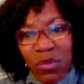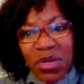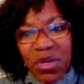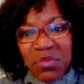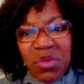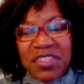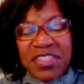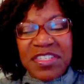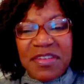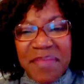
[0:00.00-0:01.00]
Where's
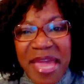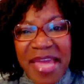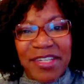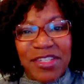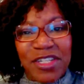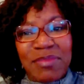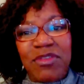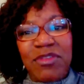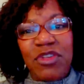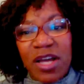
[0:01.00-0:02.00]
the demand in terms of
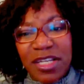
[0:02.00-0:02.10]
talks?